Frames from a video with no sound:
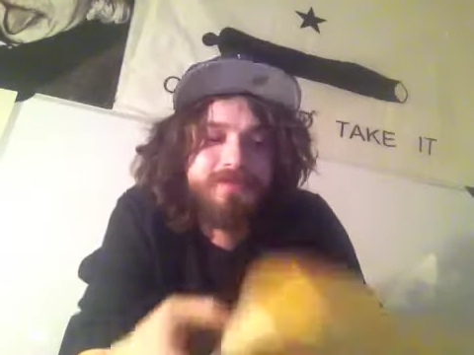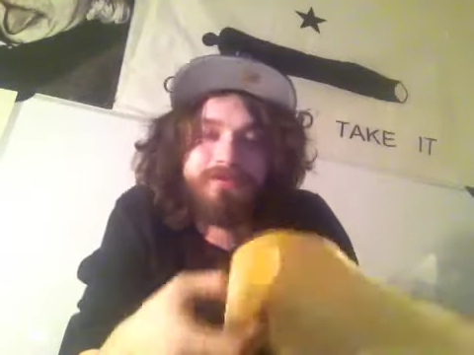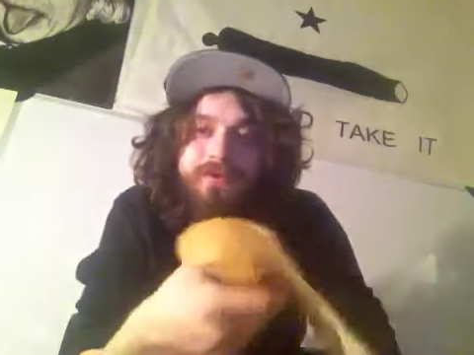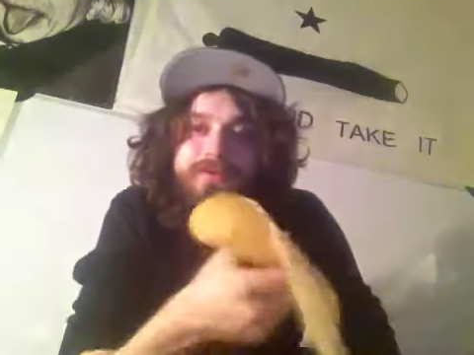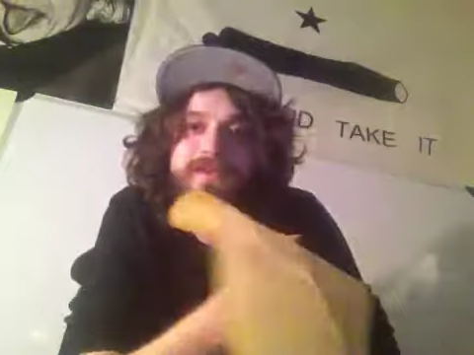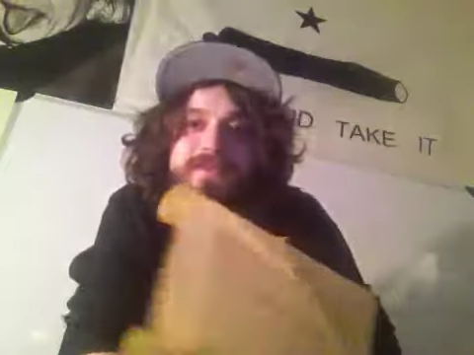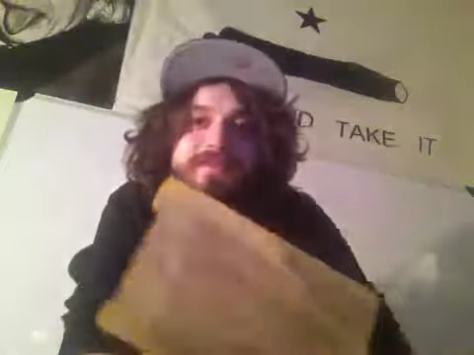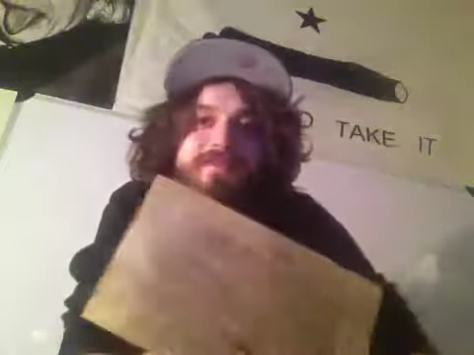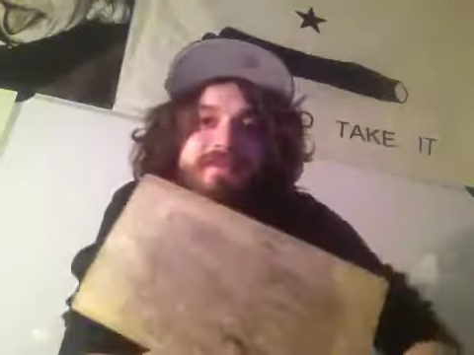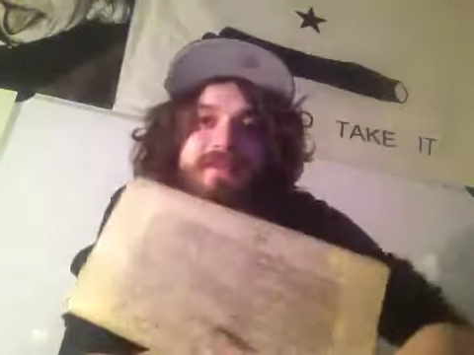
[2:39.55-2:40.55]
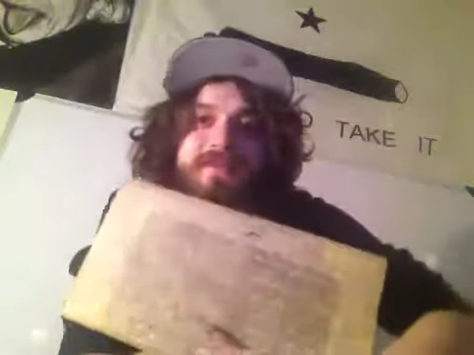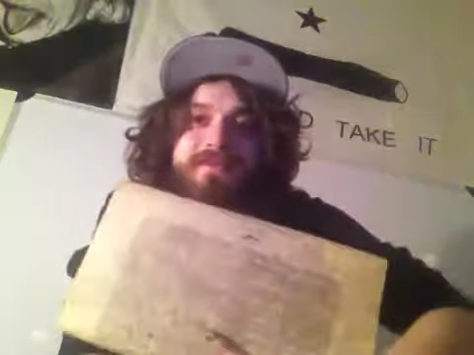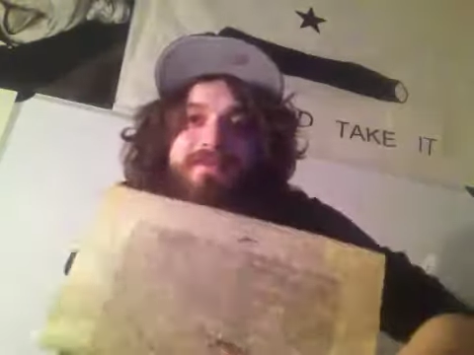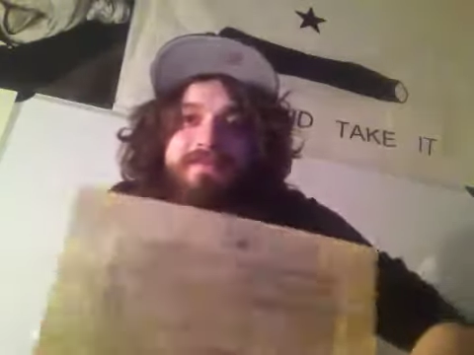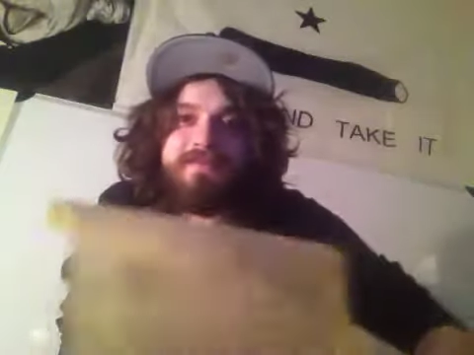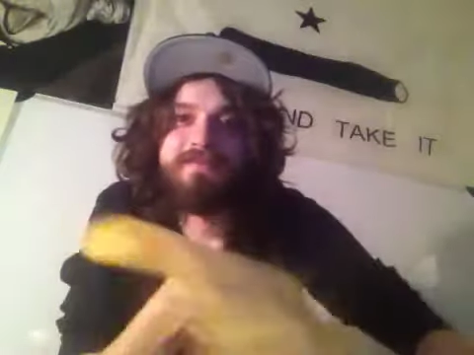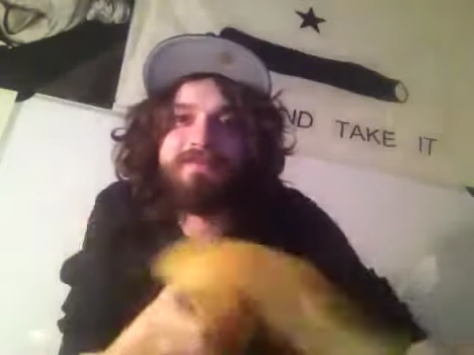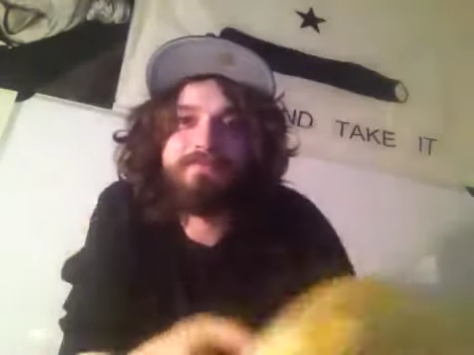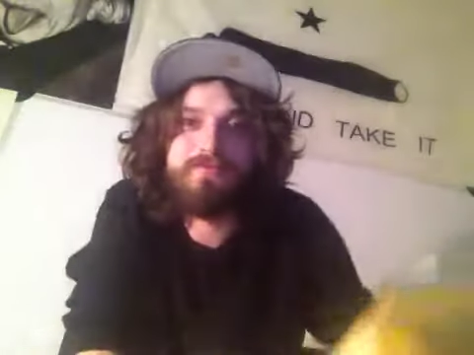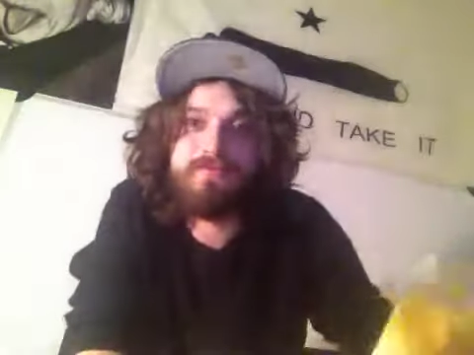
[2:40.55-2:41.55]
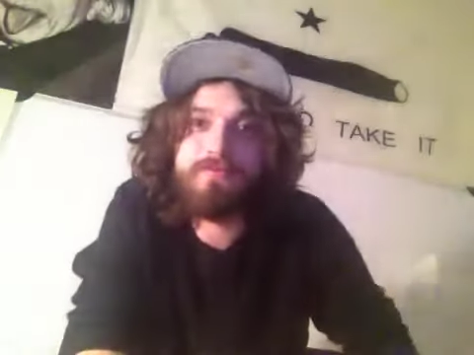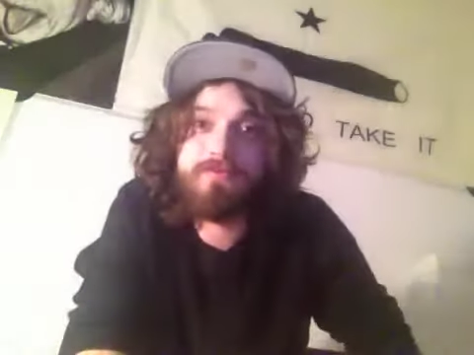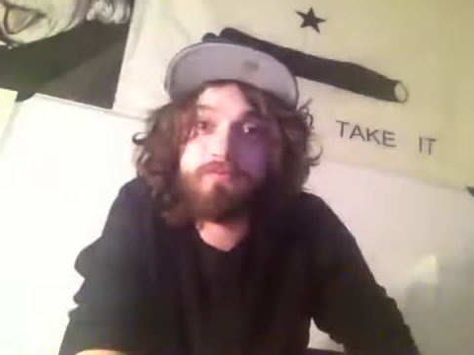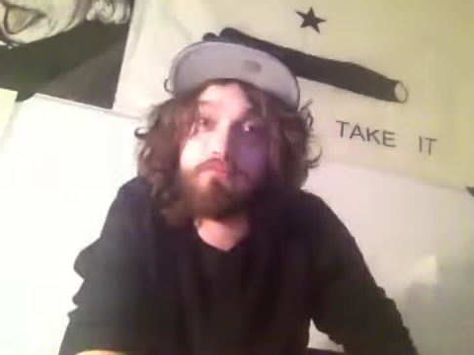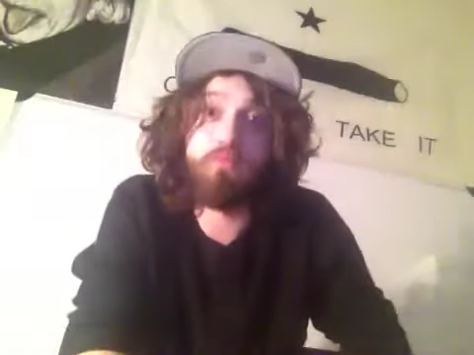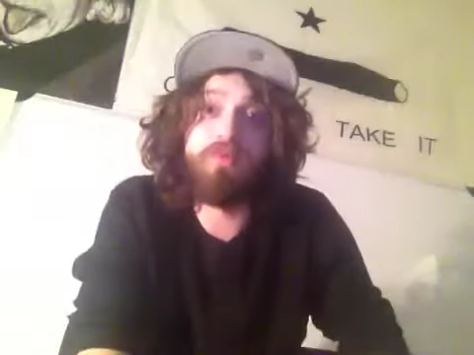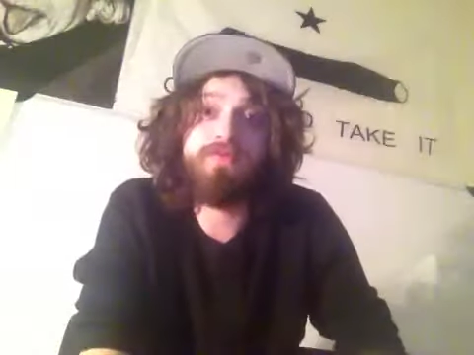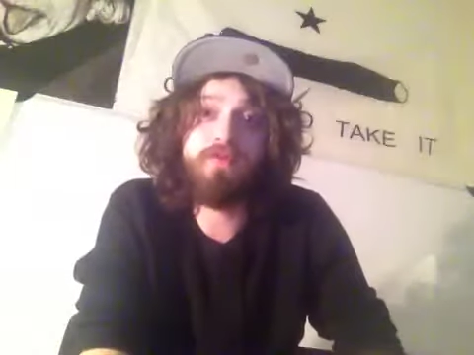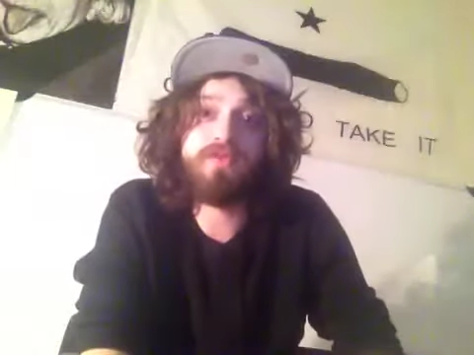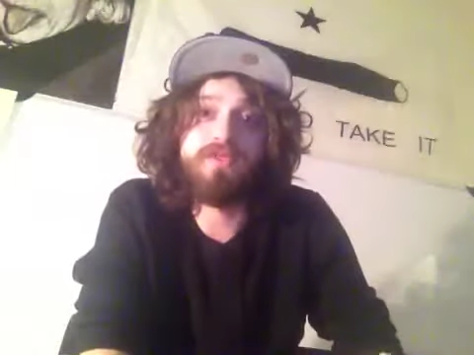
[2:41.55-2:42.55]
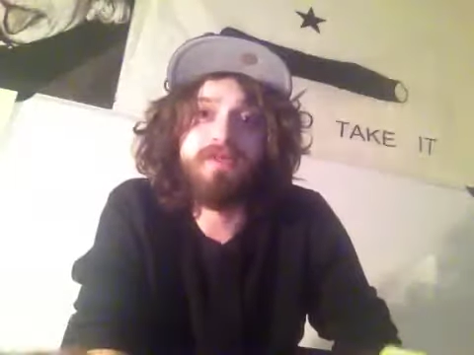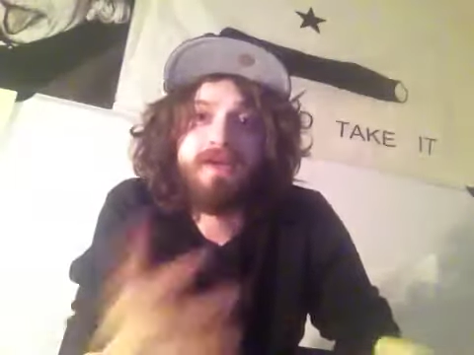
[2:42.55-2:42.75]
wrote this and revolted.